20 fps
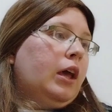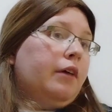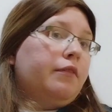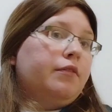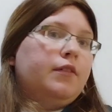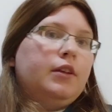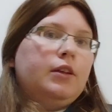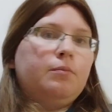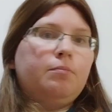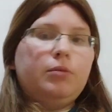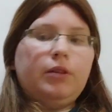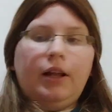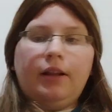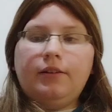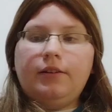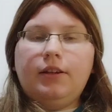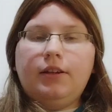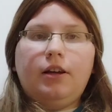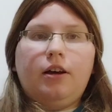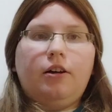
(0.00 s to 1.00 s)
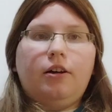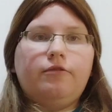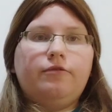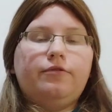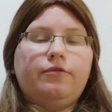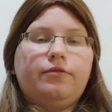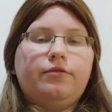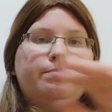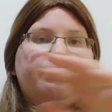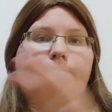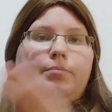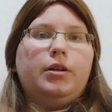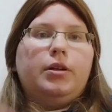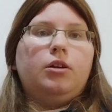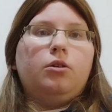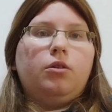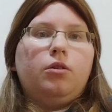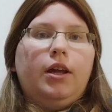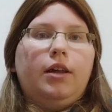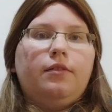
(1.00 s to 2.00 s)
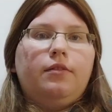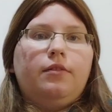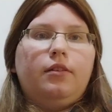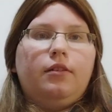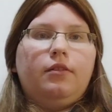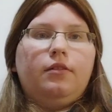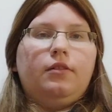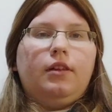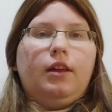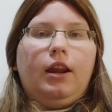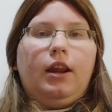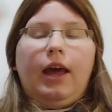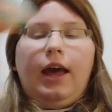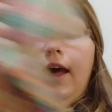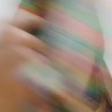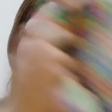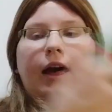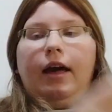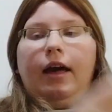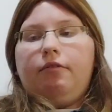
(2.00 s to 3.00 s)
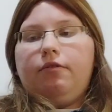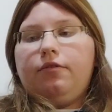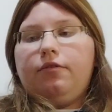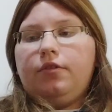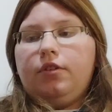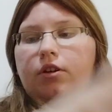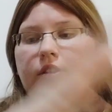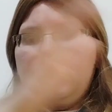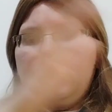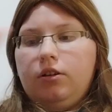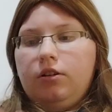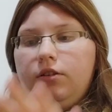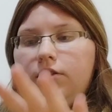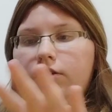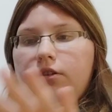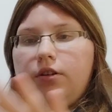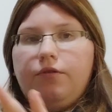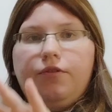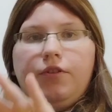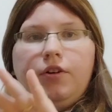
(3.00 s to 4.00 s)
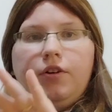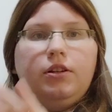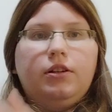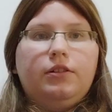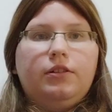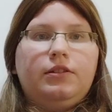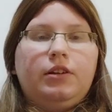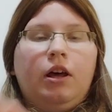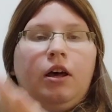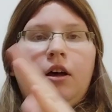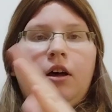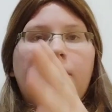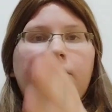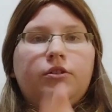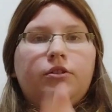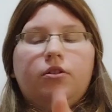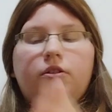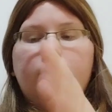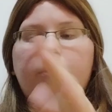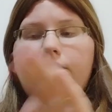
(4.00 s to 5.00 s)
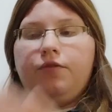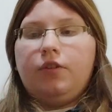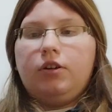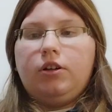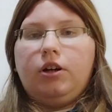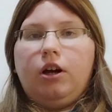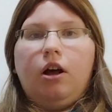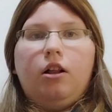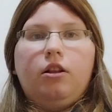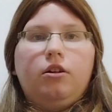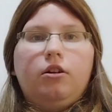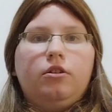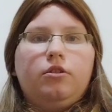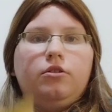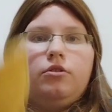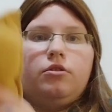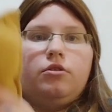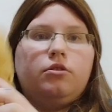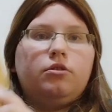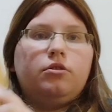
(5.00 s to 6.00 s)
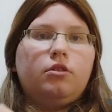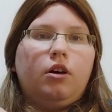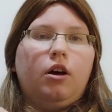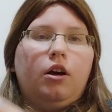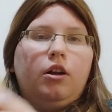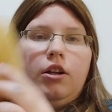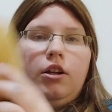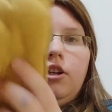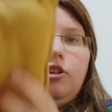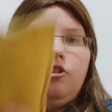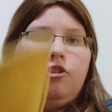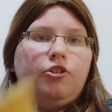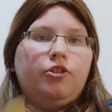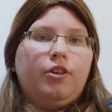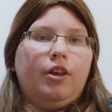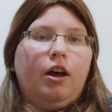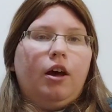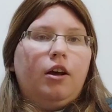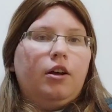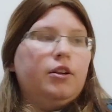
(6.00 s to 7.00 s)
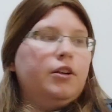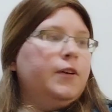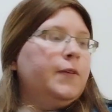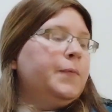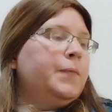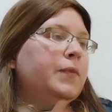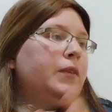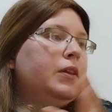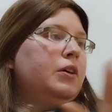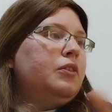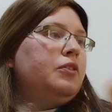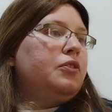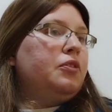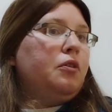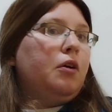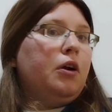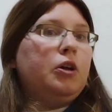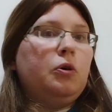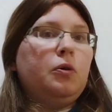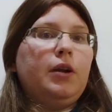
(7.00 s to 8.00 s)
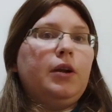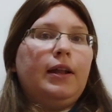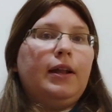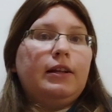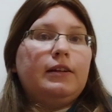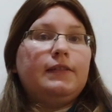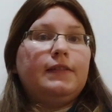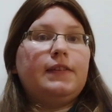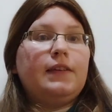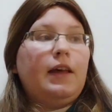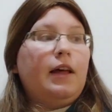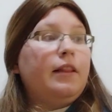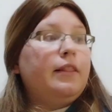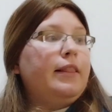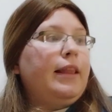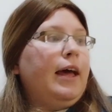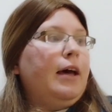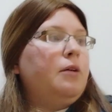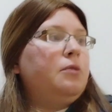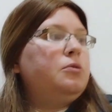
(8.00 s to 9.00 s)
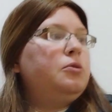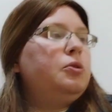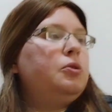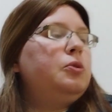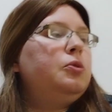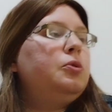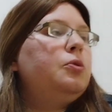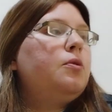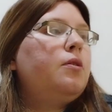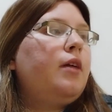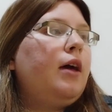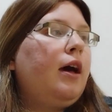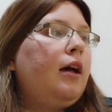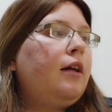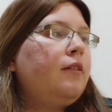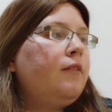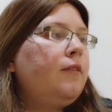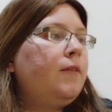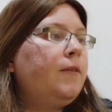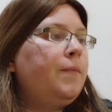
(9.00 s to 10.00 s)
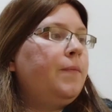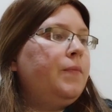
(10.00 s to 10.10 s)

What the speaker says: I've seen plenty of pillowcases that have different designs or different colors on each side, so I know that it's allowed to do that.